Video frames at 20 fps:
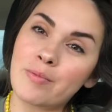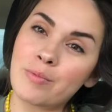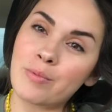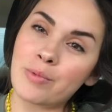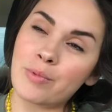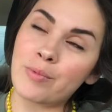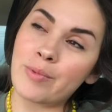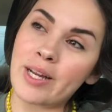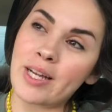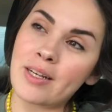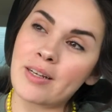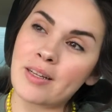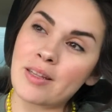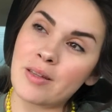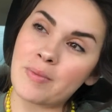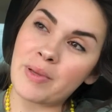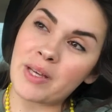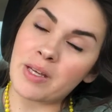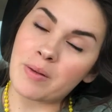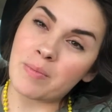We're waiting
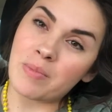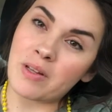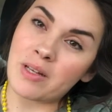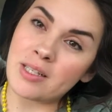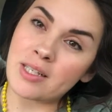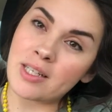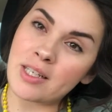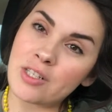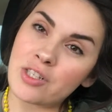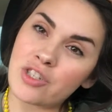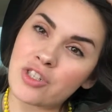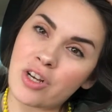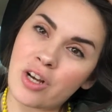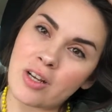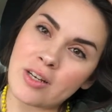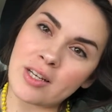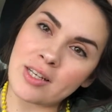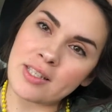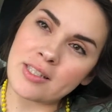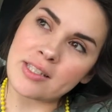in the pickup line to get
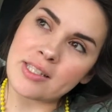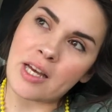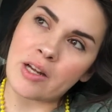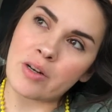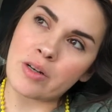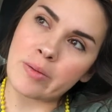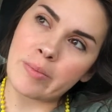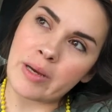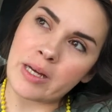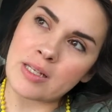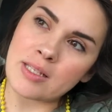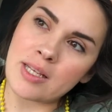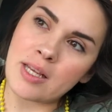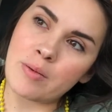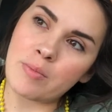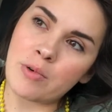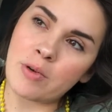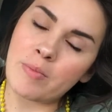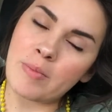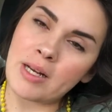John. He gets out in about
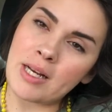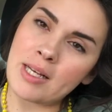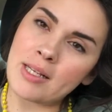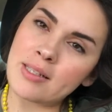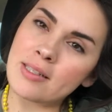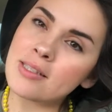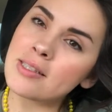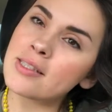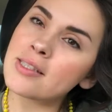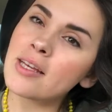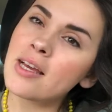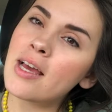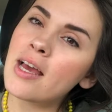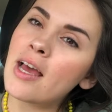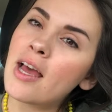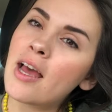10 more minutes.